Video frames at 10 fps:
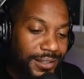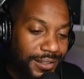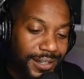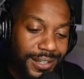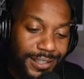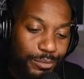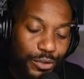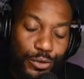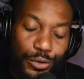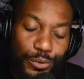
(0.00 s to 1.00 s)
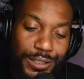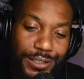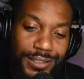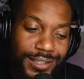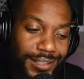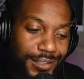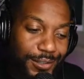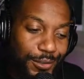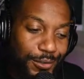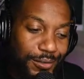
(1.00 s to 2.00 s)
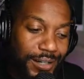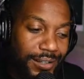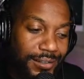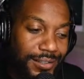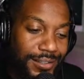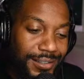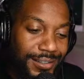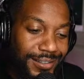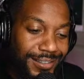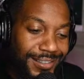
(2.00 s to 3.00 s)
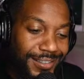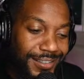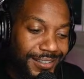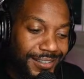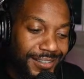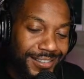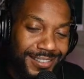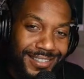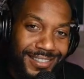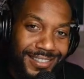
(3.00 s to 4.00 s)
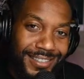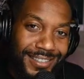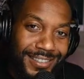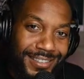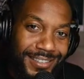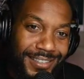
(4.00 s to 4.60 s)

Well, maybe. Come on now. Come on. Please.